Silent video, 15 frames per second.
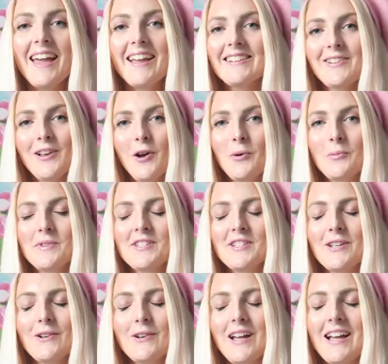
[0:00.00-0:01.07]
And I hope to
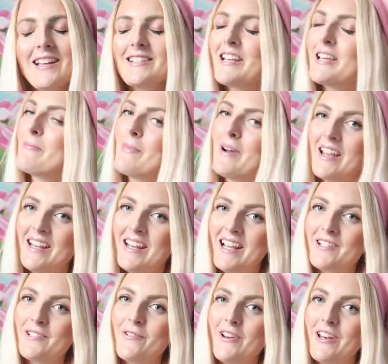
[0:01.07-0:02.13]
see you guys in my
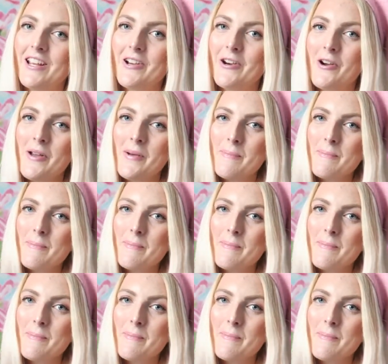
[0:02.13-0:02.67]
next video.